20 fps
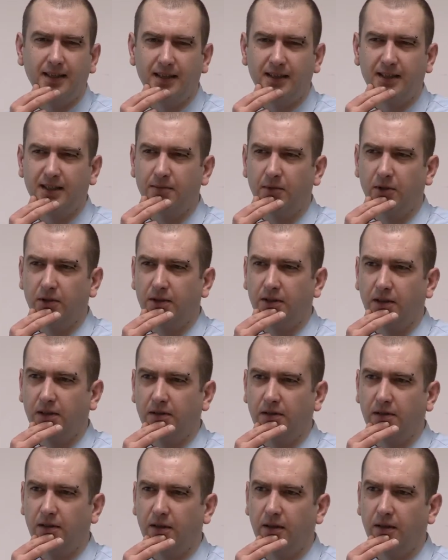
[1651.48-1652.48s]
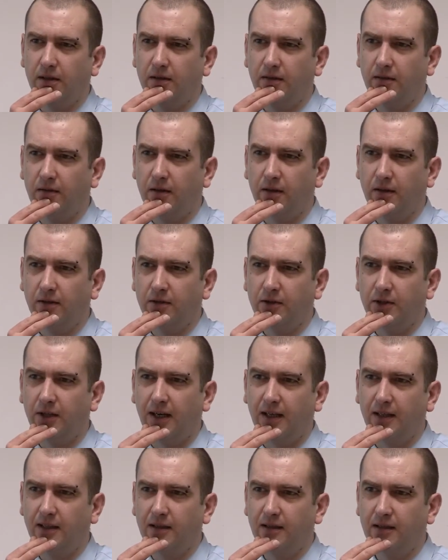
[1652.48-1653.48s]
this so much on
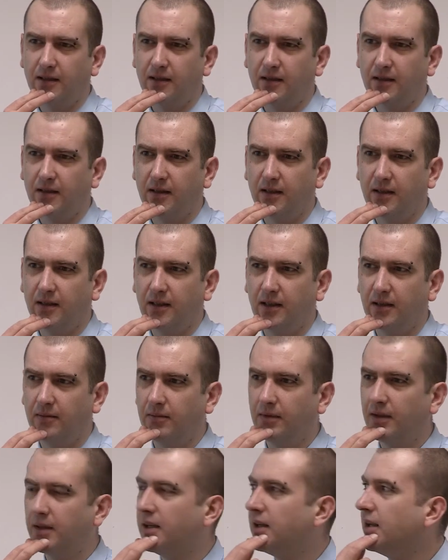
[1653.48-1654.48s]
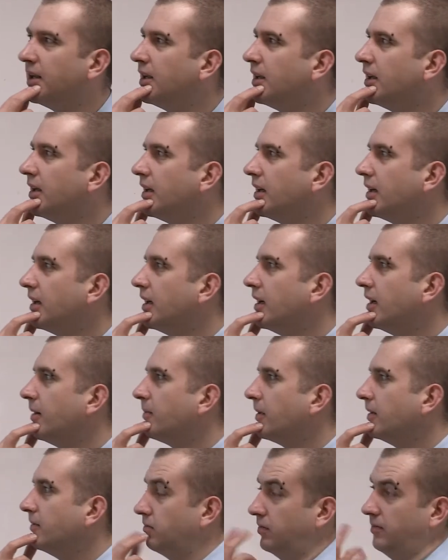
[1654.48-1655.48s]
tractors,
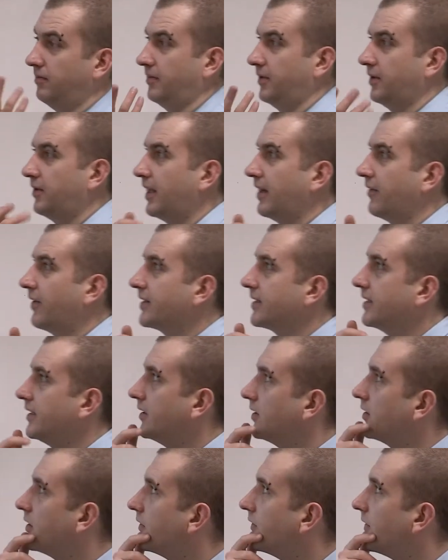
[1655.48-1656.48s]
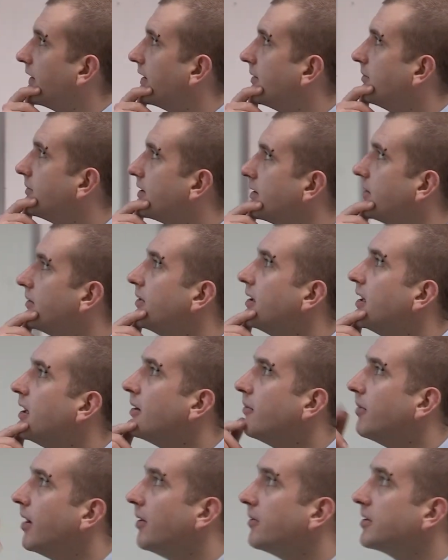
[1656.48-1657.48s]
but theoretically you could fit them to.
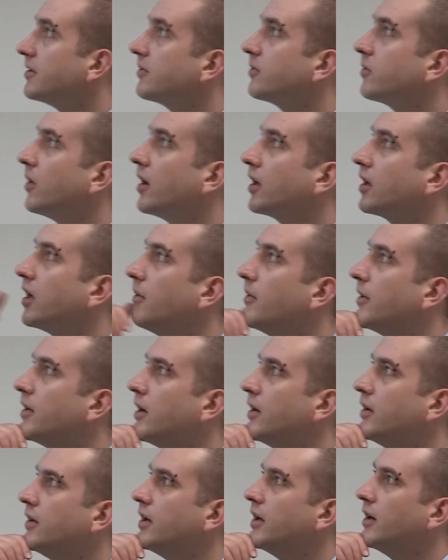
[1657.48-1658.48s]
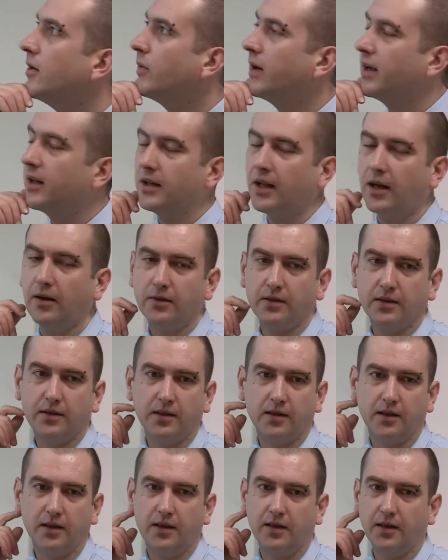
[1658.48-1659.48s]
But it's quite common on wheel
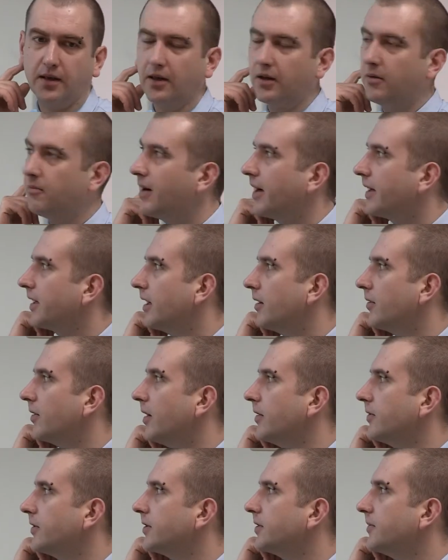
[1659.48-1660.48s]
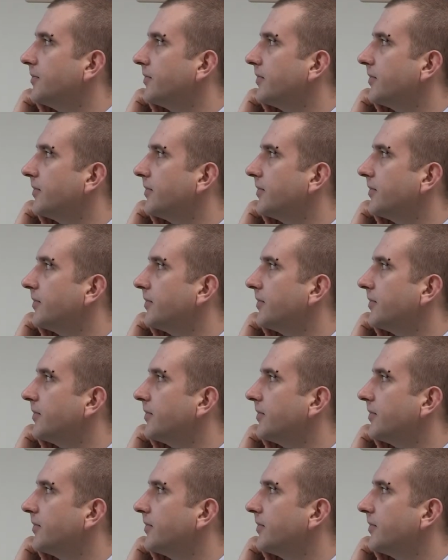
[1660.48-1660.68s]
loaders and on backhoe loaders.